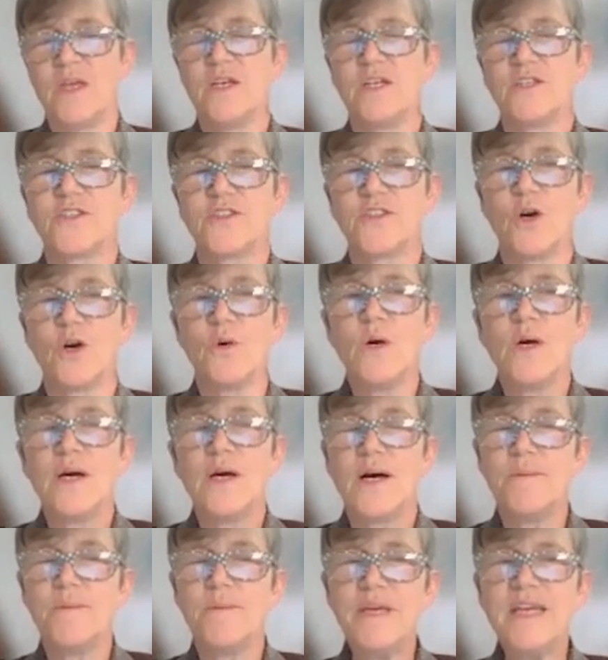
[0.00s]
So
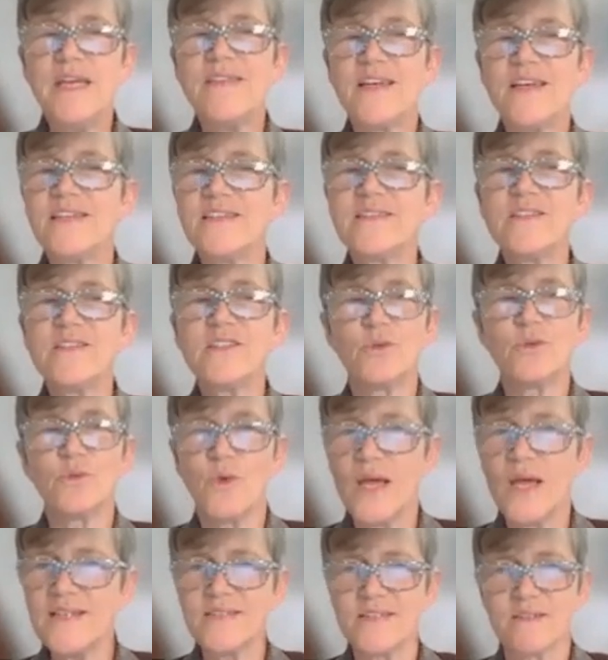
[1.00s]
a be that isn't a
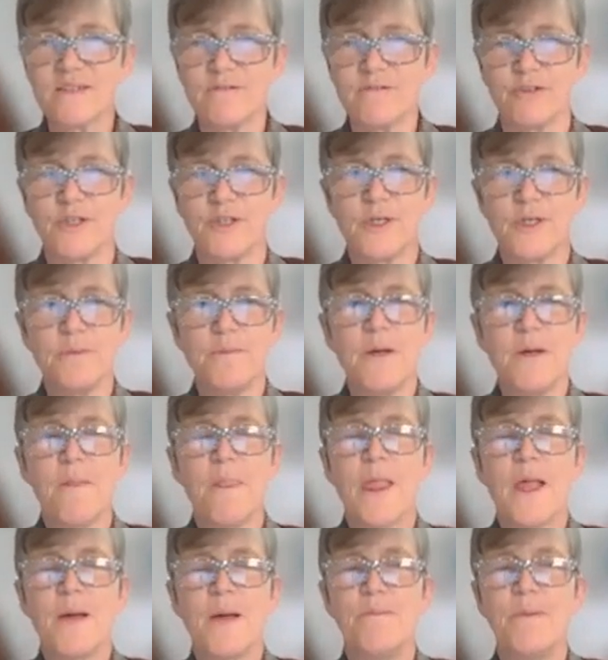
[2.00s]
raising verb,
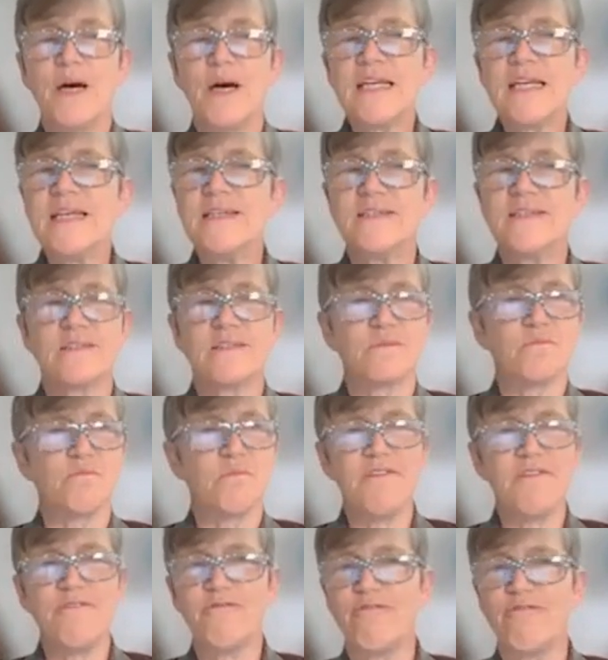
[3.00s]
but is
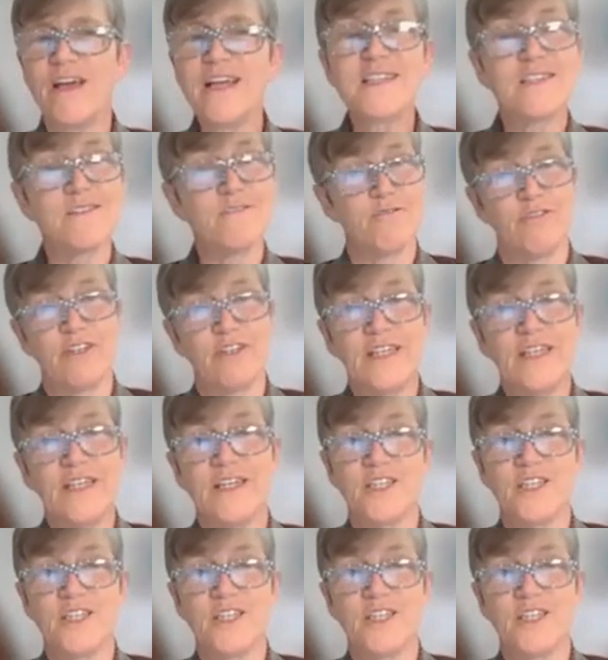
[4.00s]
effectively a